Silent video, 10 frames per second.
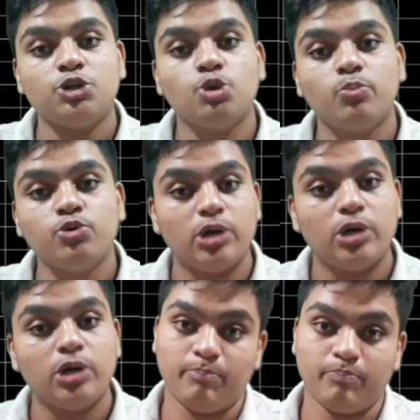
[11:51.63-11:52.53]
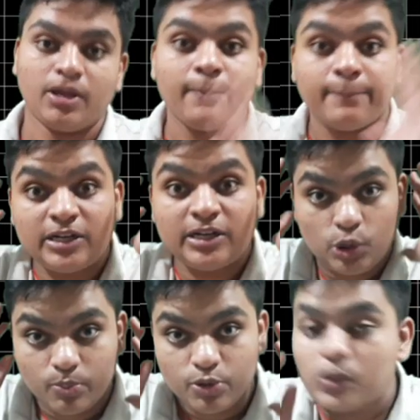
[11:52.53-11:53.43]
the tubule name, but
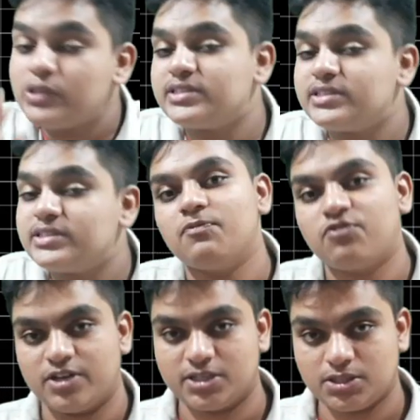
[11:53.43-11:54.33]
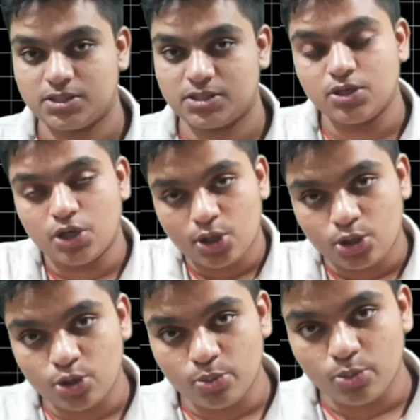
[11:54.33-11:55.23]
tubules come first.
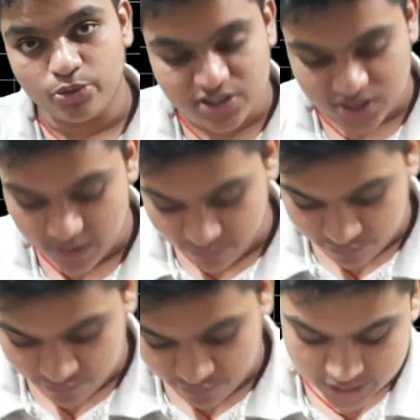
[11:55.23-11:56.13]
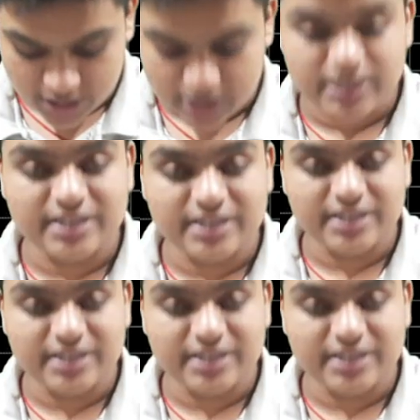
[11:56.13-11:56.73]
Tubules come first. The